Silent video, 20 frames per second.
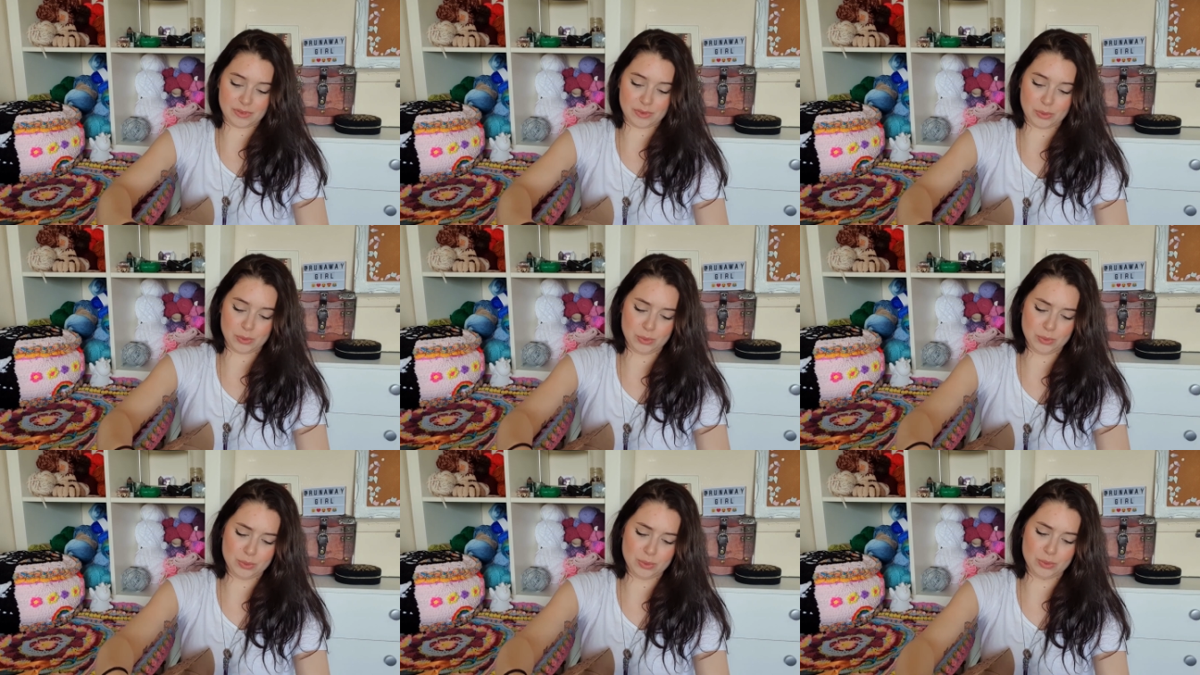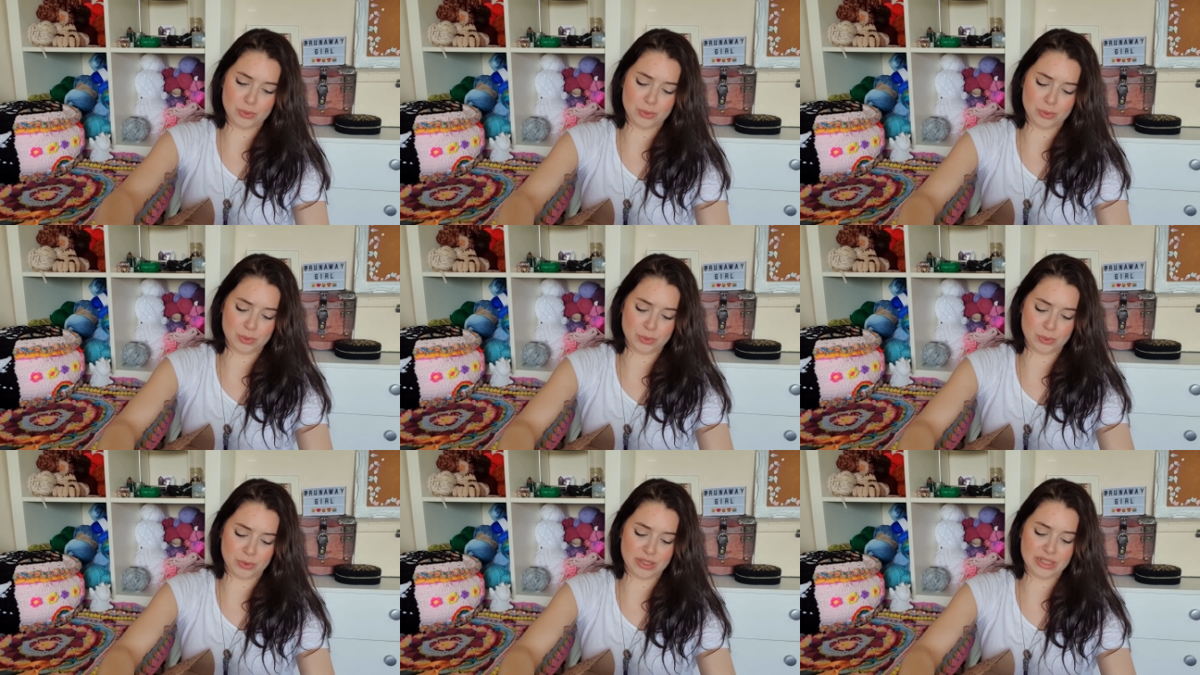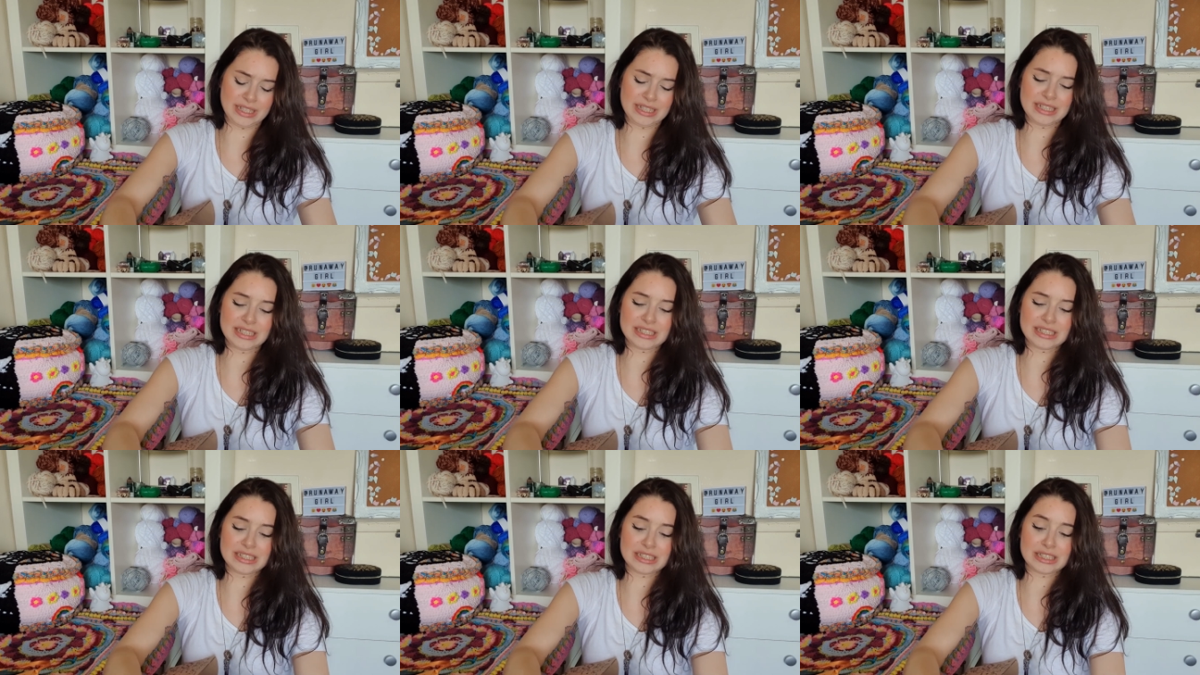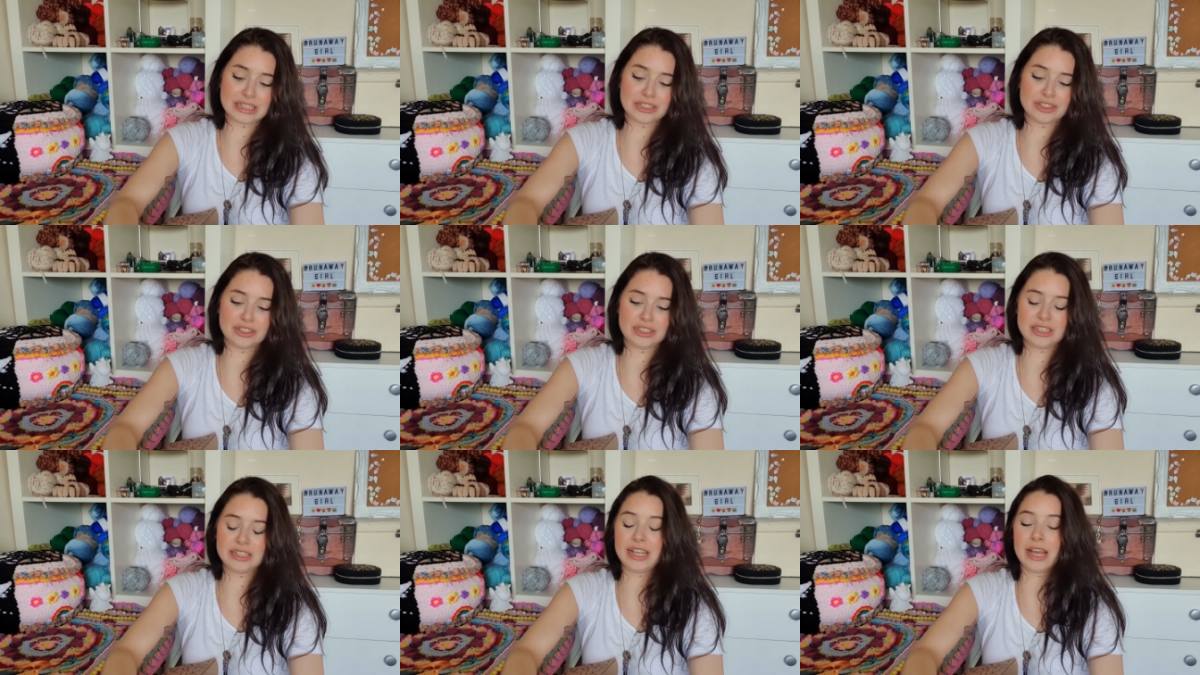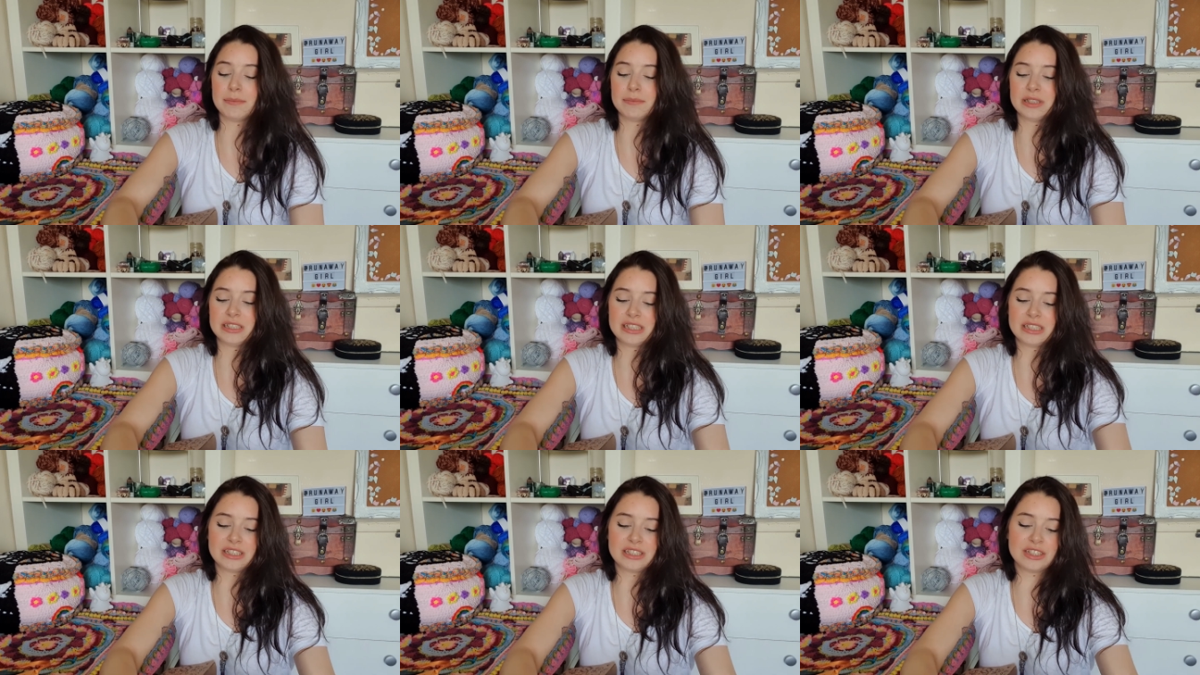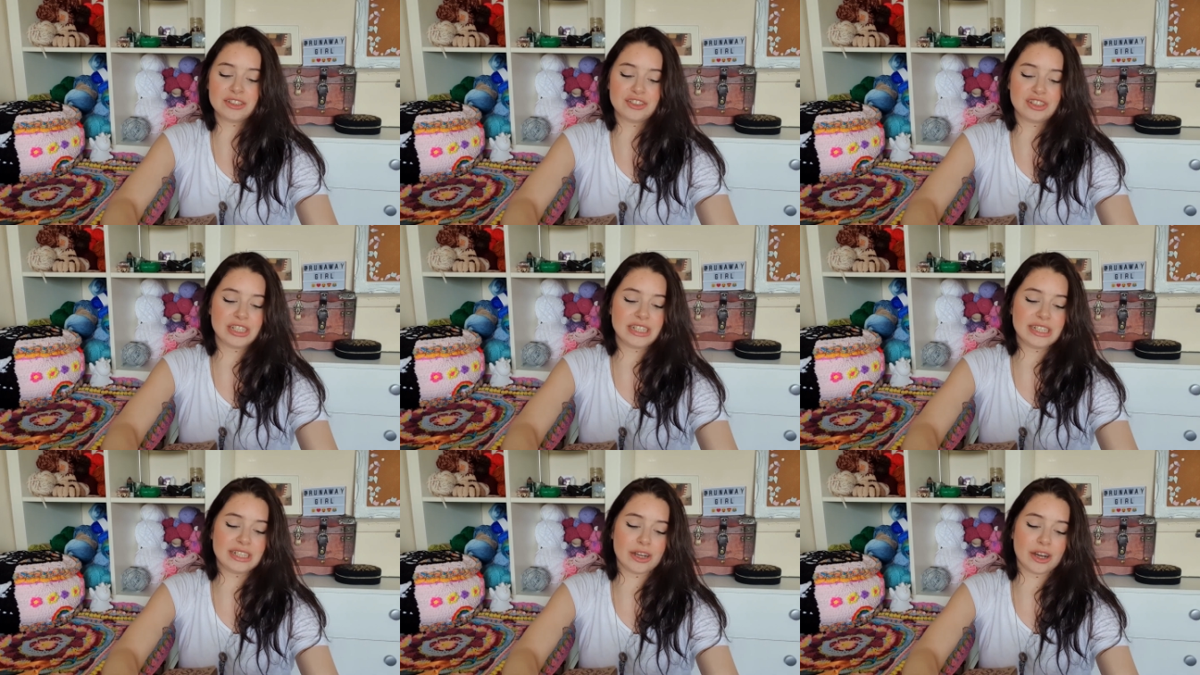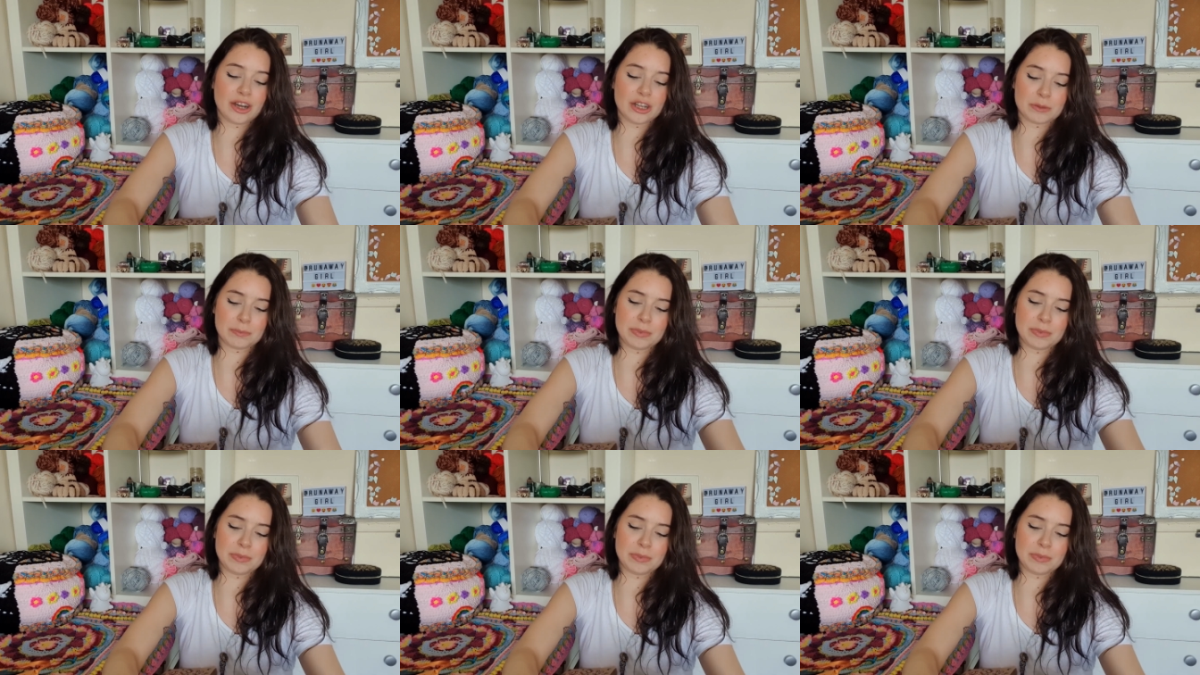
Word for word: Ooh, I think this is the... Yeah, this is the cheat card.